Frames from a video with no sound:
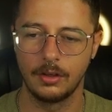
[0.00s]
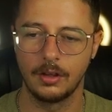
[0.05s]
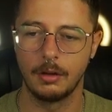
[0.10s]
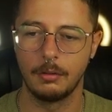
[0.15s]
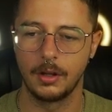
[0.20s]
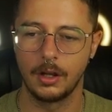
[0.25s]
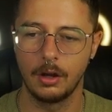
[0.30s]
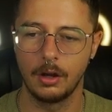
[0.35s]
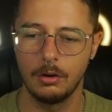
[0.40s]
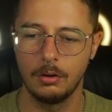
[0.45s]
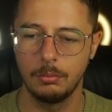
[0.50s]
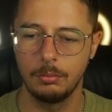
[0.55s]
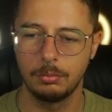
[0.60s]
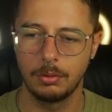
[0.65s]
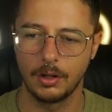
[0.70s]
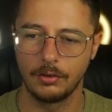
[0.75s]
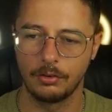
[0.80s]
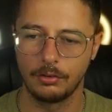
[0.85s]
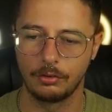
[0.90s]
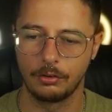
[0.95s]
There we go.
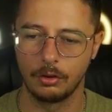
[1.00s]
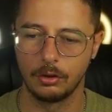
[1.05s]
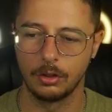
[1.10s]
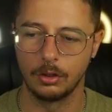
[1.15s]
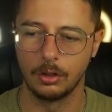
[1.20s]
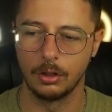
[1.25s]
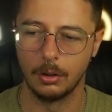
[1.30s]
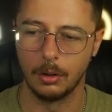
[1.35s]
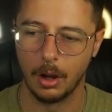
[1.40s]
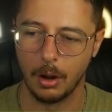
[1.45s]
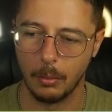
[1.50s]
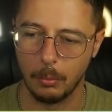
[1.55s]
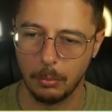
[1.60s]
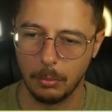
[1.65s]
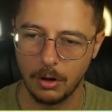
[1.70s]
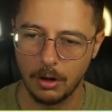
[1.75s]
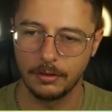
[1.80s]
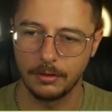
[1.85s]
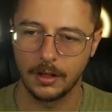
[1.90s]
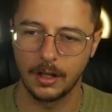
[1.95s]
Price has gone
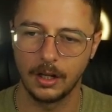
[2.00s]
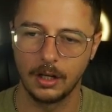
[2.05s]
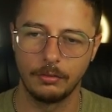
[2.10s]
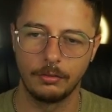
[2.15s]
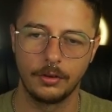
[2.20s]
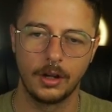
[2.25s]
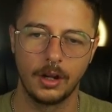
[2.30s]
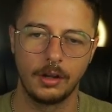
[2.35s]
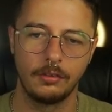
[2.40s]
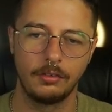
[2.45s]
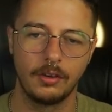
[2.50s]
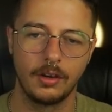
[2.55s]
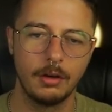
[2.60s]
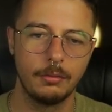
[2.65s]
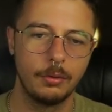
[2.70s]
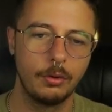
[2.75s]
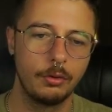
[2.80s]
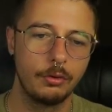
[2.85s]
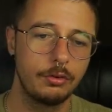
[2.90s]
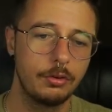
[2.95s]
above again of the 90
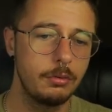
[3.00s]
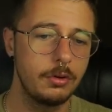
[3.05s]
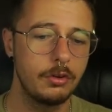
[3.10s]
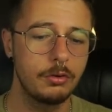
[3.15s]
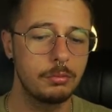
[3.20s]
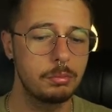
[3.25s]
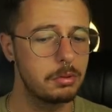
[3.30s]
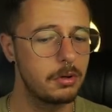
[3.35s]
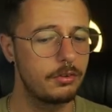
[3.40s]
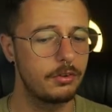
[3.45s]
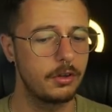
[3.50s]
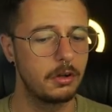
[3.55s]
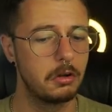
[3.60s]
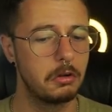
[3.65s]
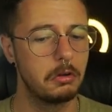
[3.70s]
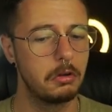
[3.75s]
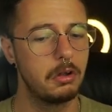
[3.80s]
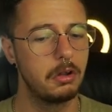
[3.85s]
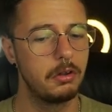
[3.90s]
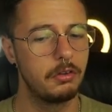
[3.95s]
level, so we just press
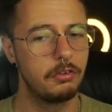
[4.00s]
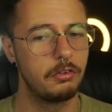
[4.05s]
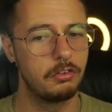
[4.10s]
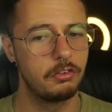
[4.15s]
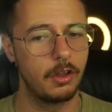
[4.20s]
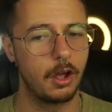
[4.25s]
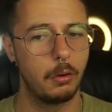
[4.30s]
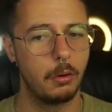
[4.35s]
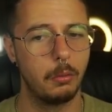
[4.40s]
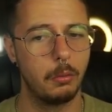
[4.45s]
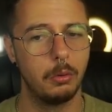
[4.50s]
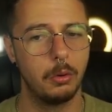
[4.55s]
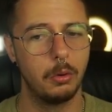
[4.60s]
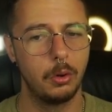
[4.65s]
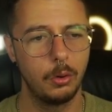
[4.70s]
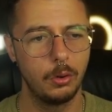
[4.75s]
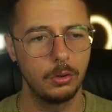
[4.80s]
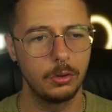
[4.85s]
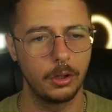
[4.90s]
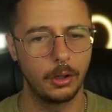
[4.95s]
another sell
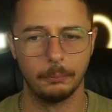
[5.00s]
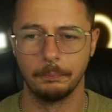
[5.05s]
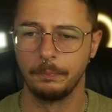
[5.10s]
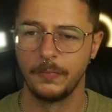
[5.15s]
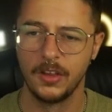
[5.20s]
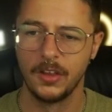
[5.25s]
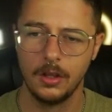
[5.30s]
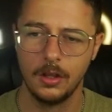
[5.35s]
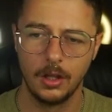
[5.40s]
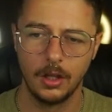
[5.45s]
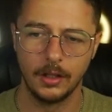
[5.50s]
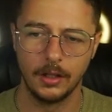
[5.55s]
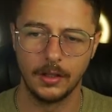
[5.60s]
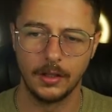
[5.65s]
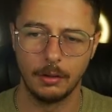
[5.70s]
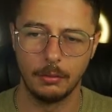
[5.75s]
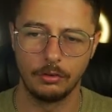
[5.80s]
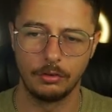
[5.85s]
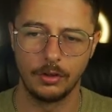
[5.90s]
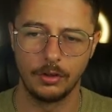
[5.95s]
order, and
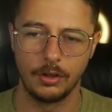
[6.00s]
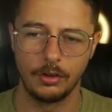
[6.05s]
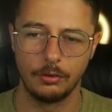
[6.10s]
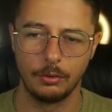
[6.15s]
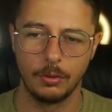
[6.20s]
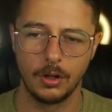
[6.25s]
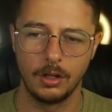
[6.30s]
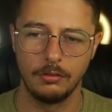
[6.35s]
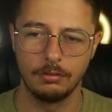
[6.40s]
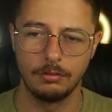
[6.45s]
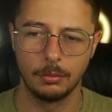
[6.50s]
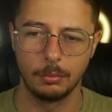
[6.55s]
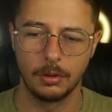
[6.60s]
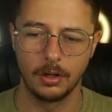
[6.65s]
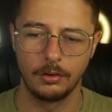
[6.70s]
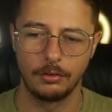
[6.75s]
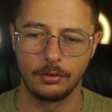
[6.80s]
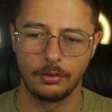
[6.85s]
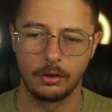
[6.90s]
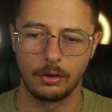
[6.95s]
now we just need to wait for
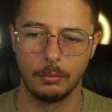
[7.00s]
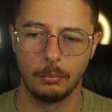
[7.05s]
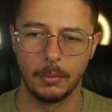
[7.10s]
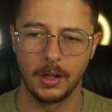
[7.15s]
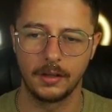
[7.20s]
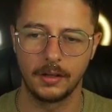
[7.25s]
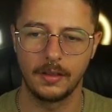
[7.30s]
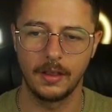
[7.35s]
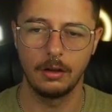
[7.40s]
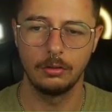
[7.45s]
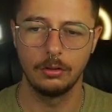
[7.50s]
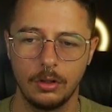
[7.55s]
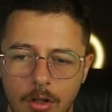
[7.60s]
price to come back down.